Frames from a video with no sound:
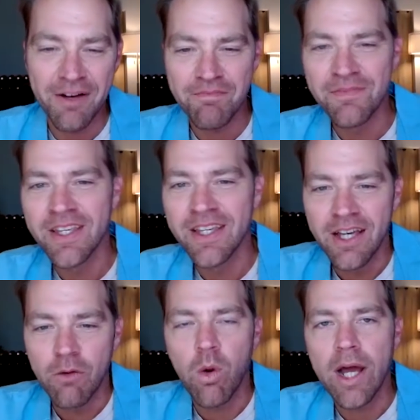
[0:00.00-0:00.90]
um,
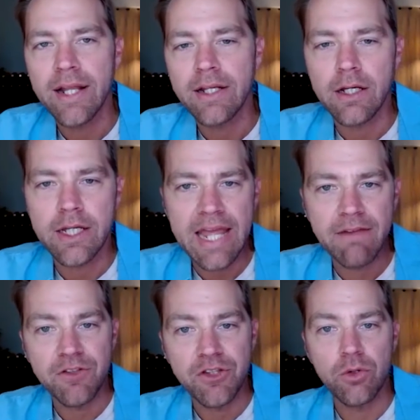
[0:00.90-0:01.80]
what
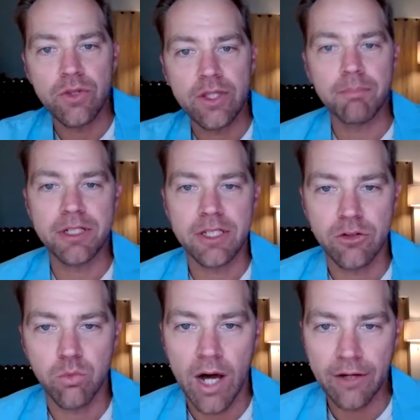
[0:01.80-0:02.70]
gave you the
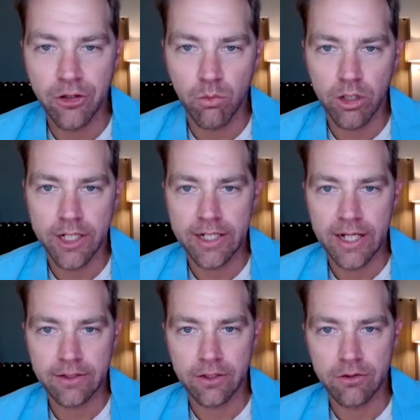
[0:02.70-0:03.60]
impetus while you're
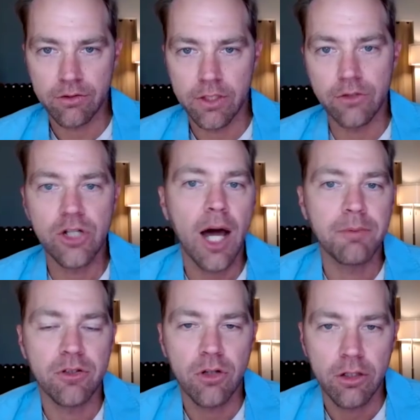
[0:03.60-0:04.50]
working at this this
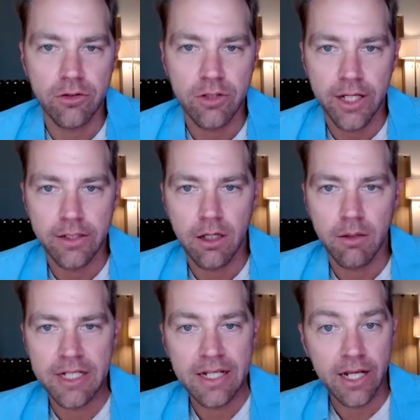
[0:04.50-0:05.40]
job to start a site?
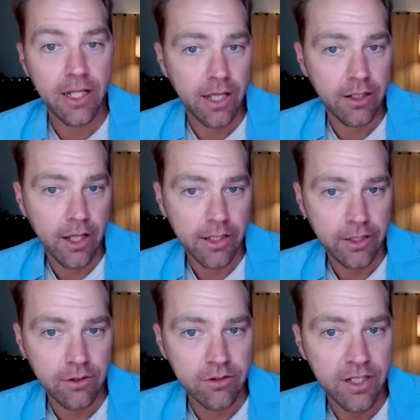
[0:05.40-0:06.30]
I mean, and, and I
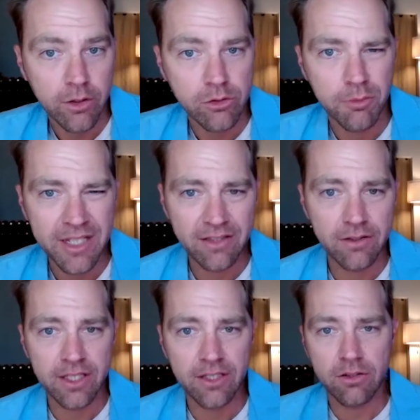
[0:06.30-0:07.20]
guess the second question would be:
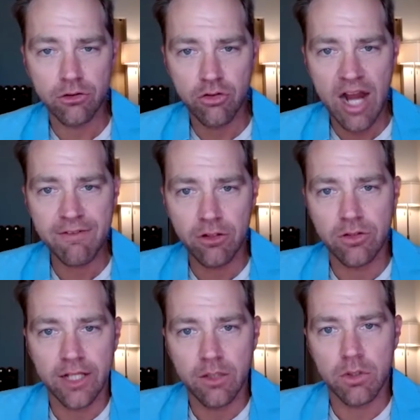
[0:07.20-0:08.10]
Is this travel
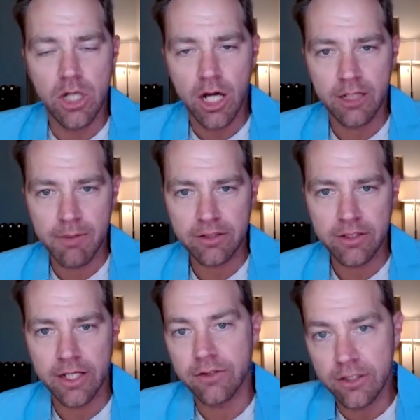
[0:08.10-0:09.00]
site that we're talking
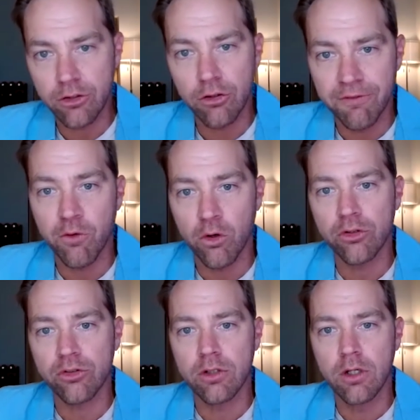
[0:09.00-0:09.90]
about today? Is it your
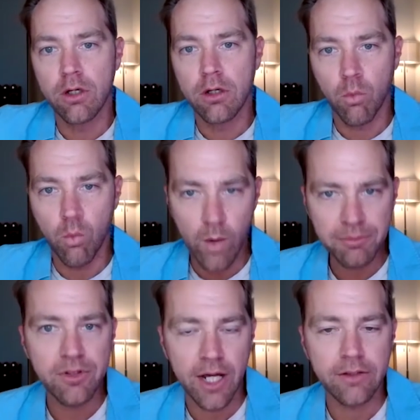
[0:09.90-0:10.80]
first
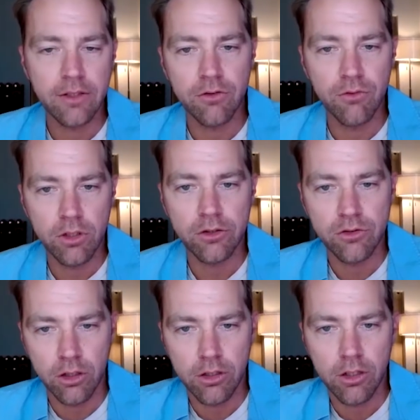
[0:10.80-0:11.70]
website that you really
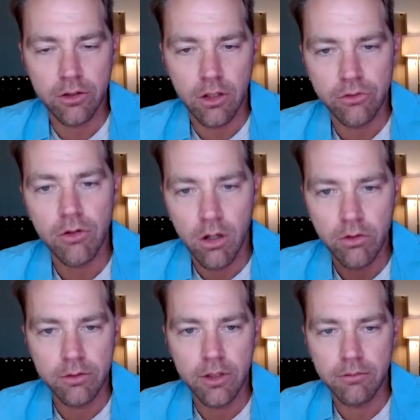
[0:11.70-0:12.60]
started on on your
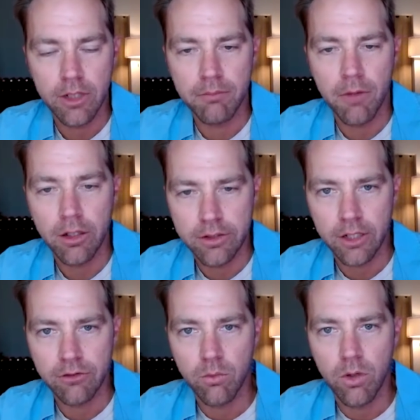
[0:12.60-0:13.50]
own and, and, and
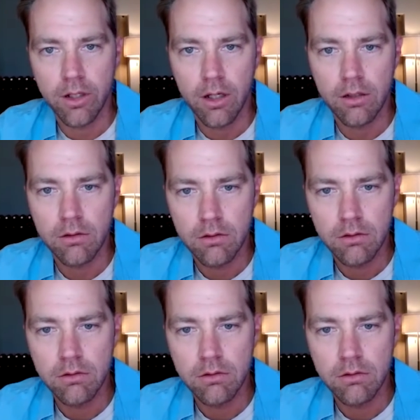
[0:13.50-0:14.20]
monetized and whatnot?